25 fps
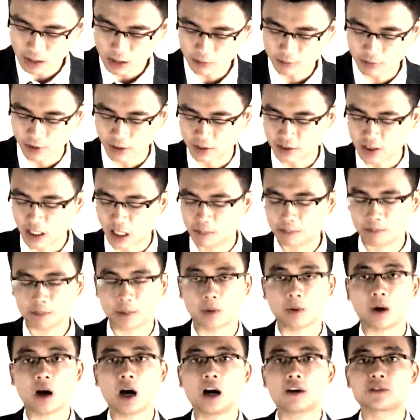For
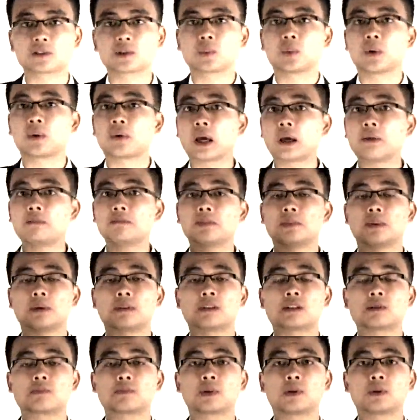example, after we implement
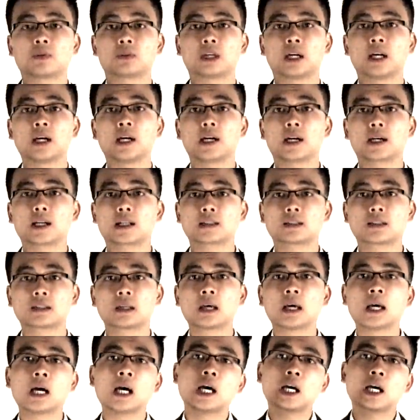this product,